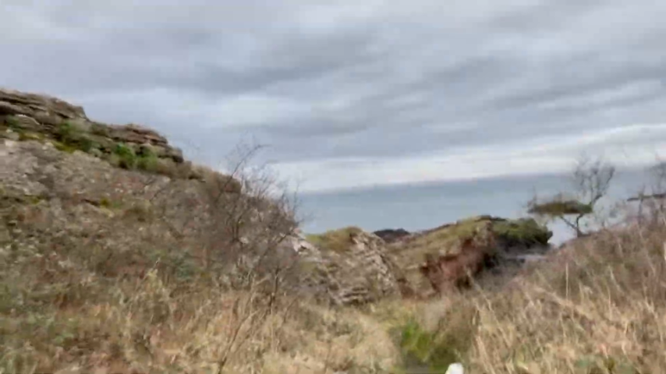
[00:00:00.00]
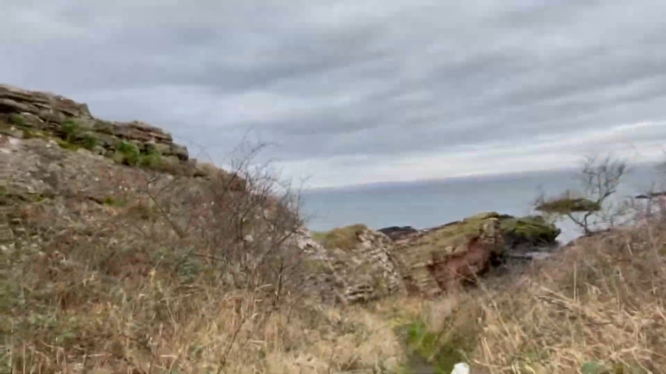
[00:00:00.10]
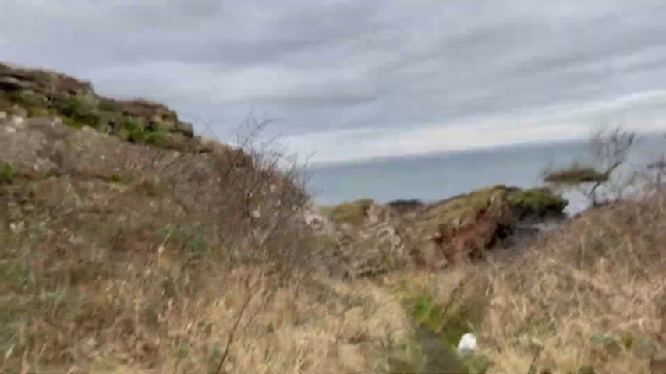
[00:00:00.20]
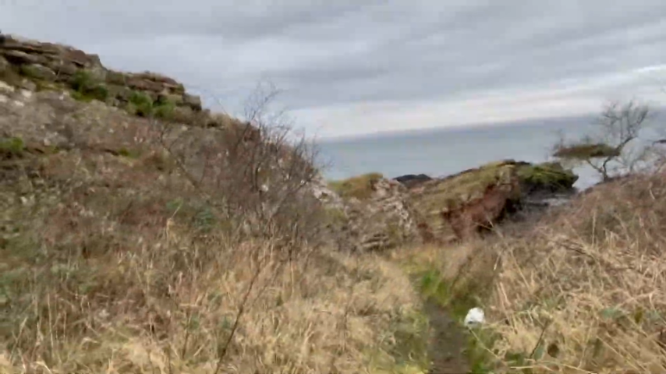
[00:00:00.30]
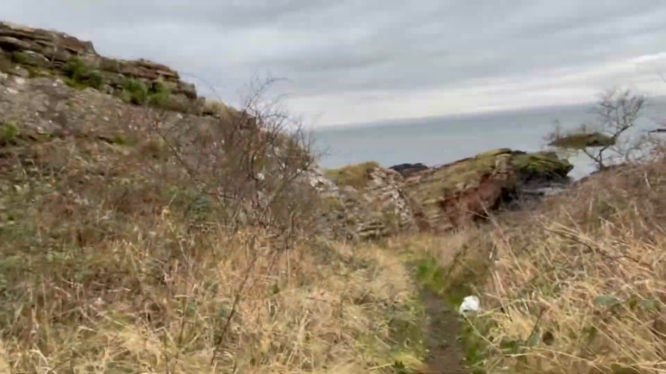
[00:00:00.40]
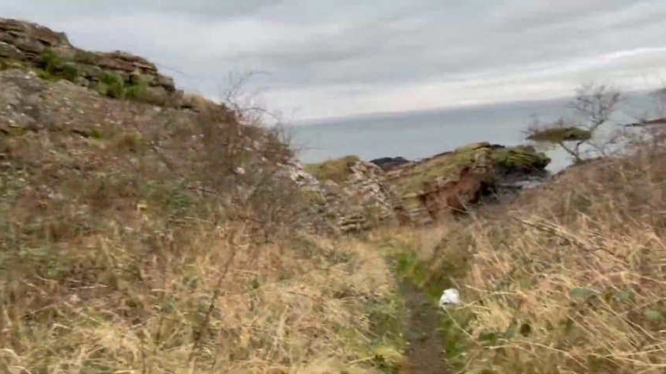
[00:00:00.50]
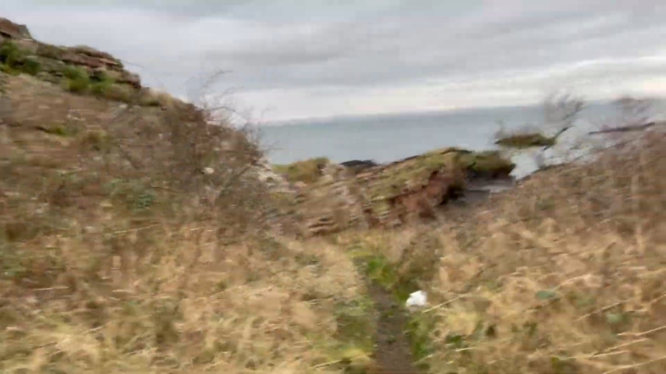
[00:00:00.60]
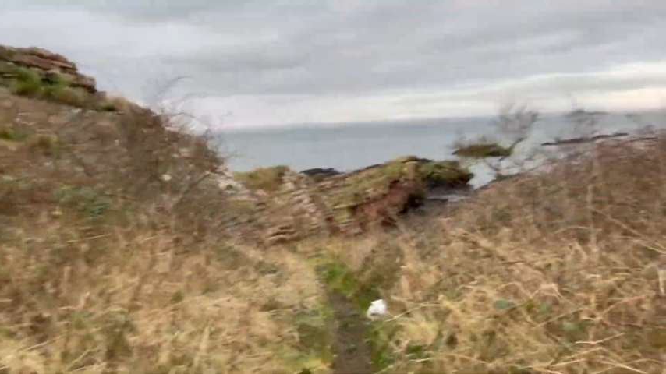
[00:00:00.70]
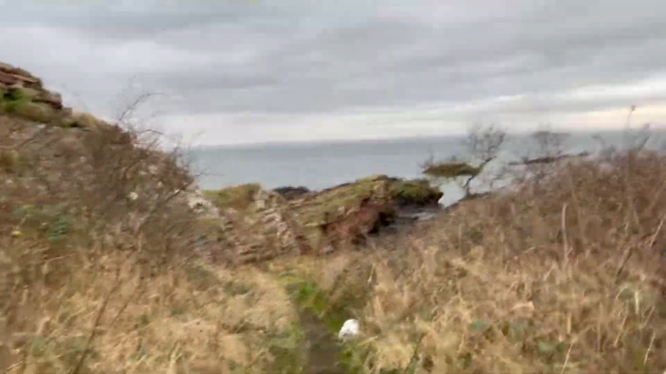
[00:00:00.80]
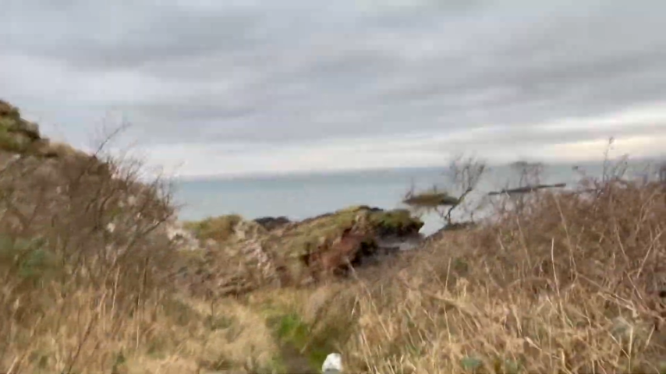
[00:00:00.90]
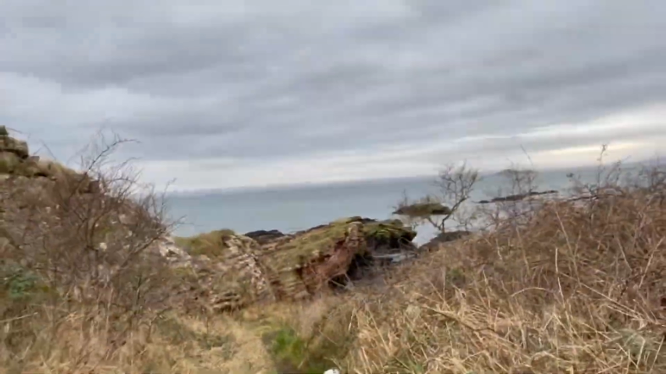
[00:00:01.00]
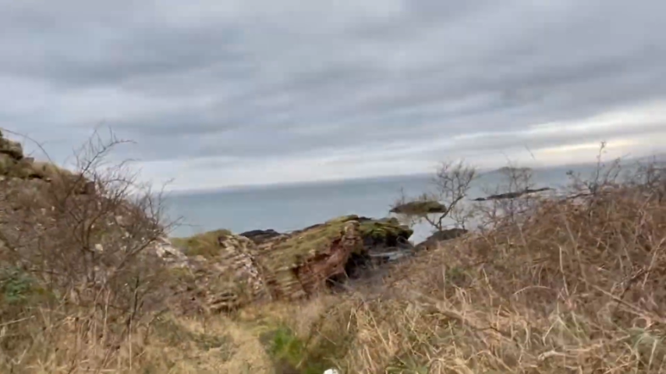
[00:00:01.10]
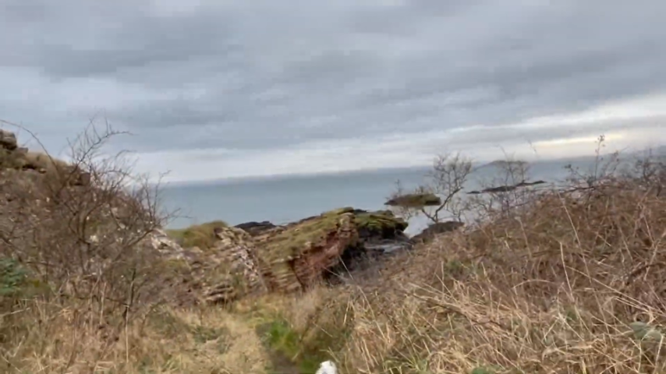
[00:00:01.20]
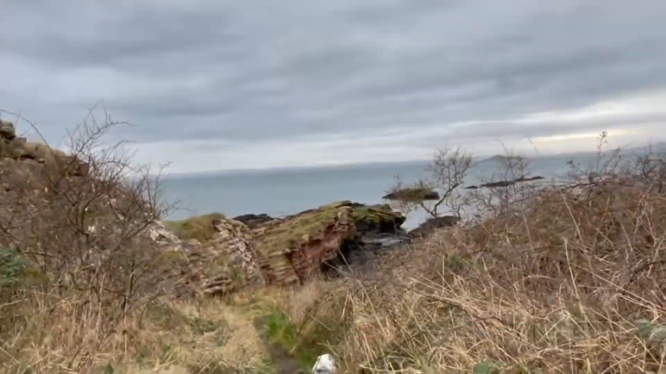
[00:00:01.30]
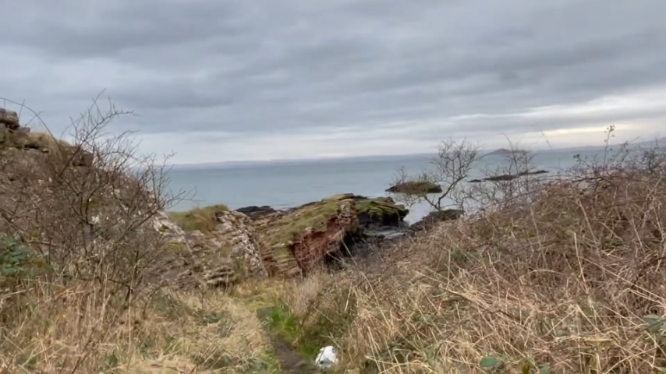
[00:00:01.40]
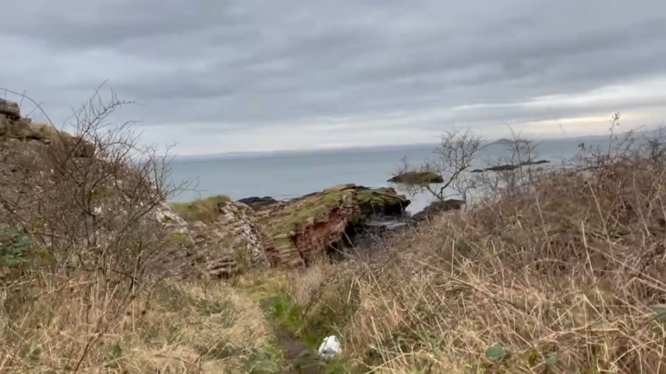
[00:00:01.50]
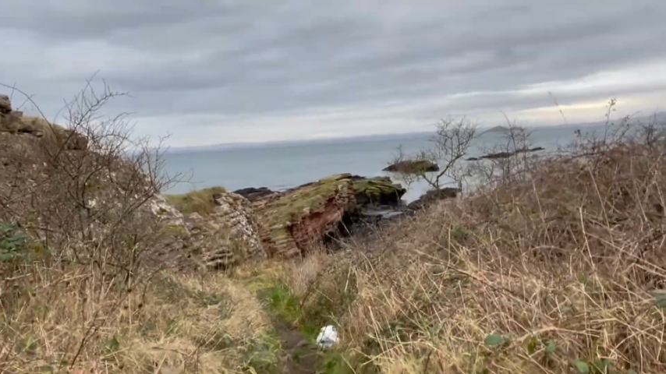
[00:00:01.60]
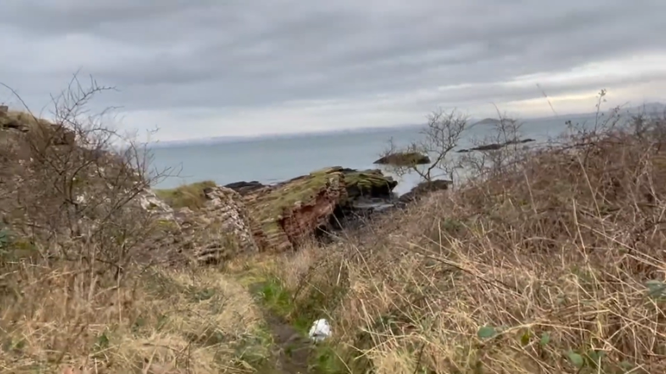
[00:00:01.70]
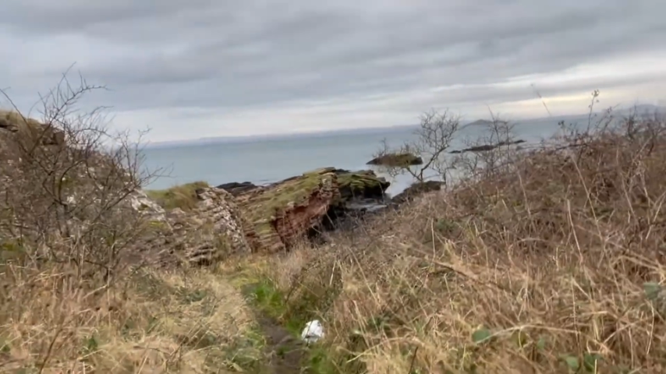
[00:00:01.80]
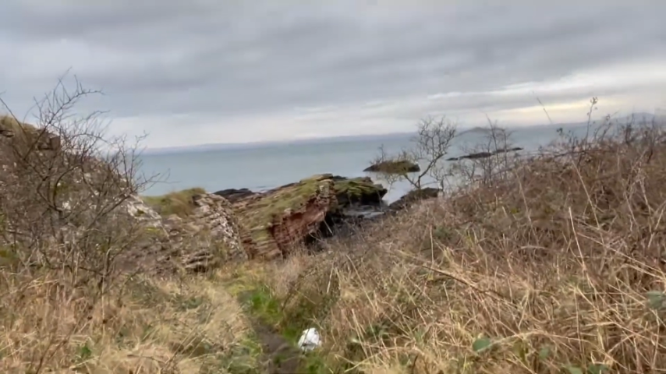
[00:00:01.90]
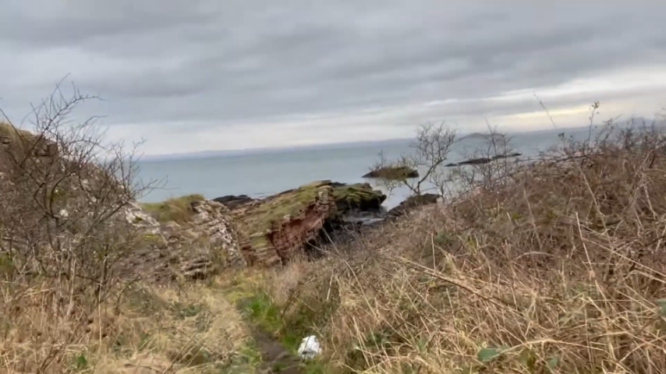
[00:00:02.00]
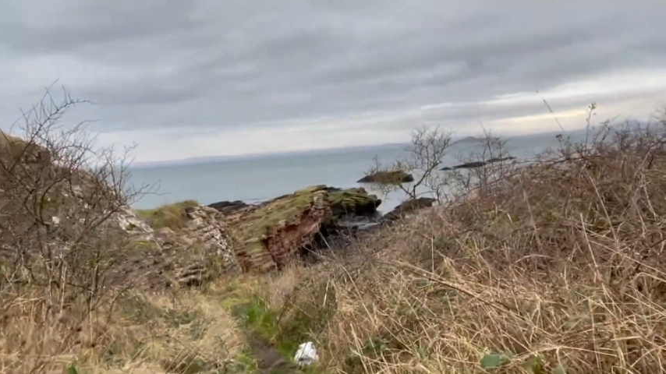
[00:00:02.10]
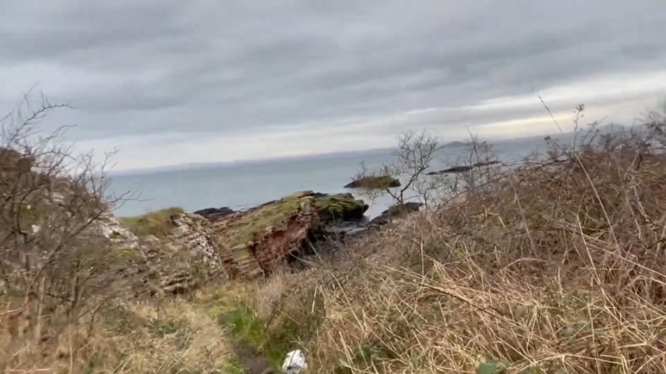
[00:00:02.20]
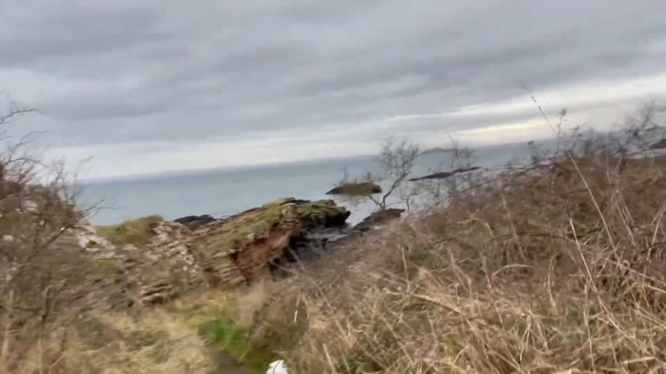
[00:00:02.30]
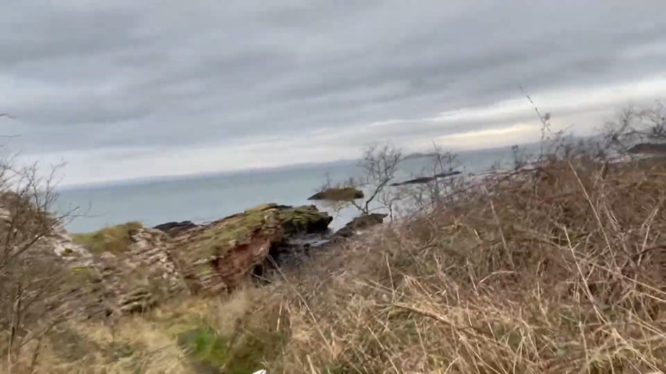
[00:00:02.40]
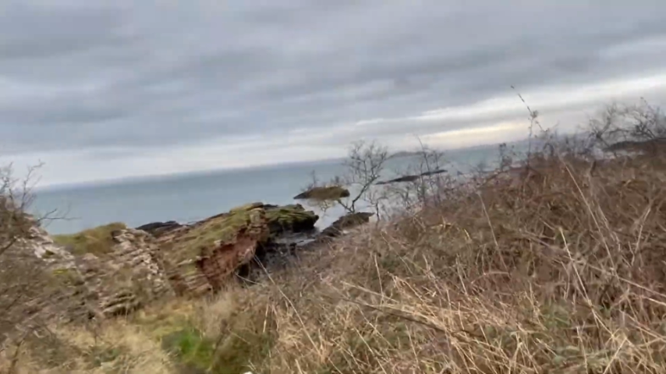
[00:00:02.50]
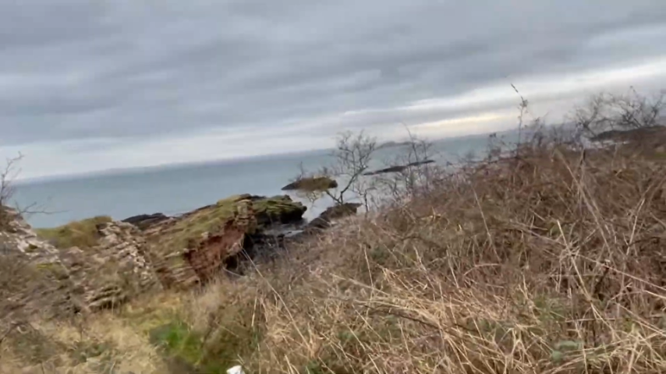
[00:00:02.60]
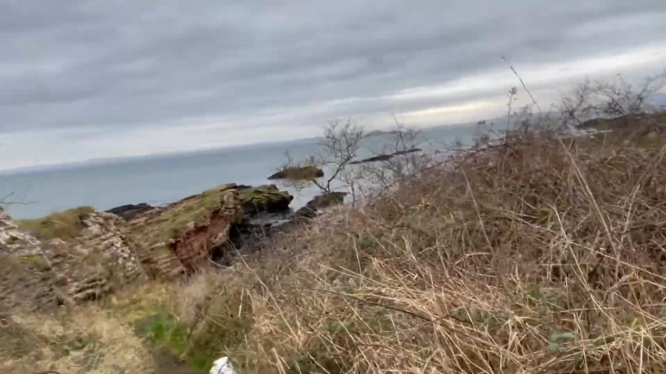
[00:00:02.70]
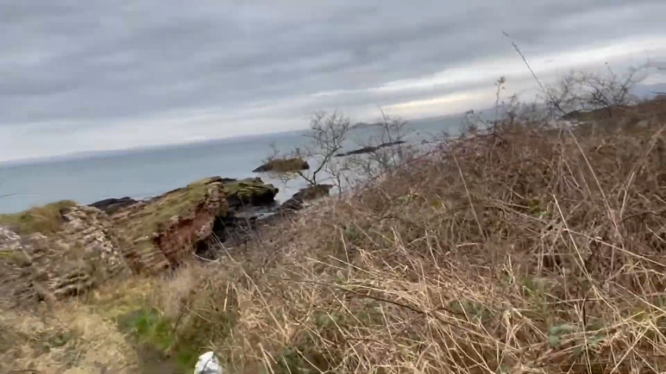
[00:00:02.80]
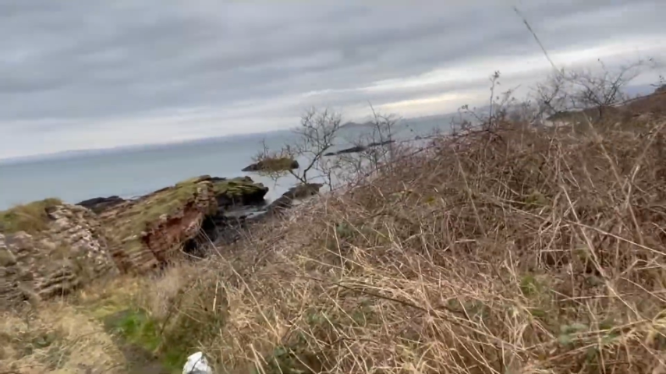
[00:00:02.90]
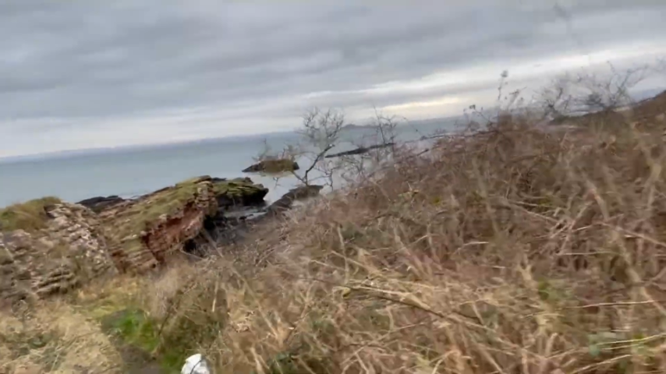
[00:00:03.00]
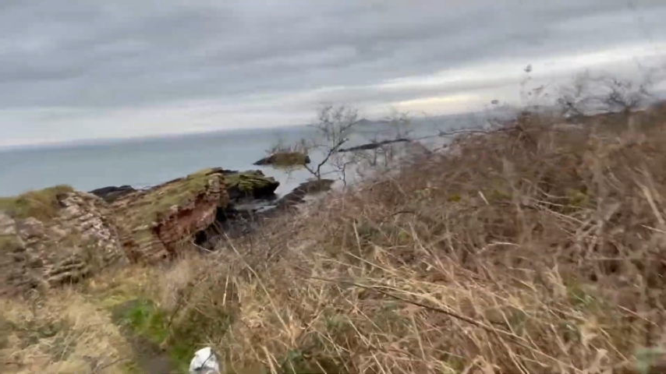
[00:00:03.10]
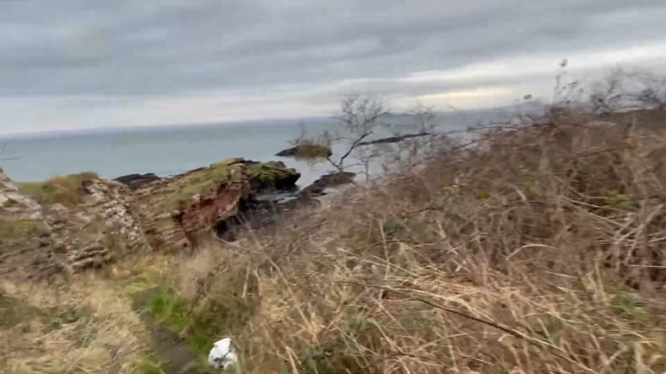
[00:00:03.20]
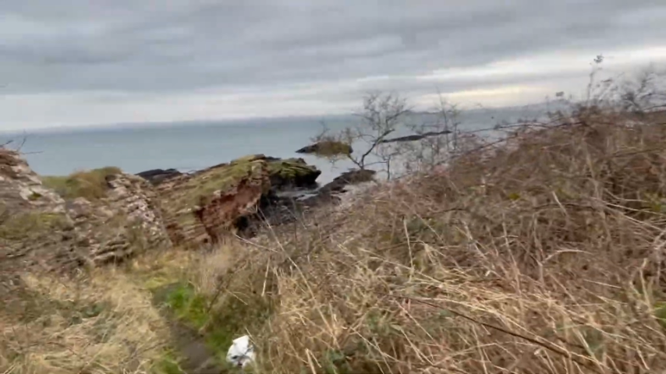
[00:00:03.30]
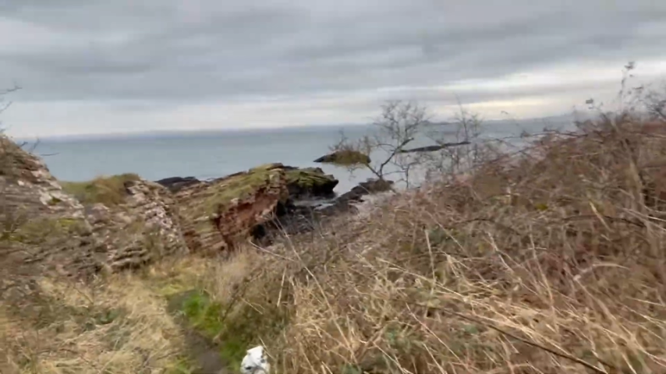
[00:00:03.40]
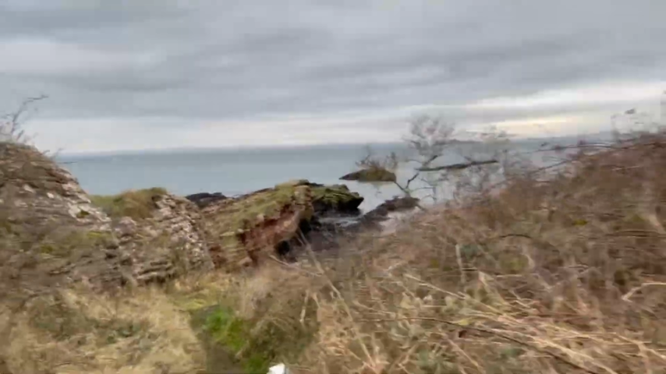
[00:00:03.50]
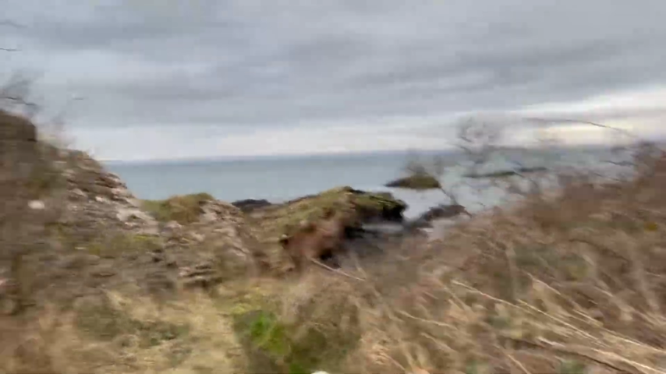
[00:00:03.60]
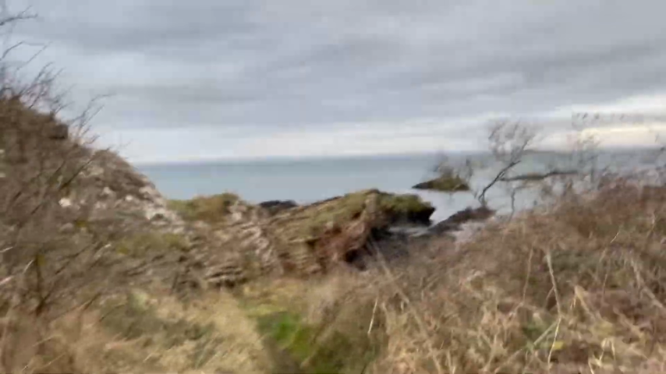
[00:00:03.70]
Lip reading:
Nobody's mouth can be seen.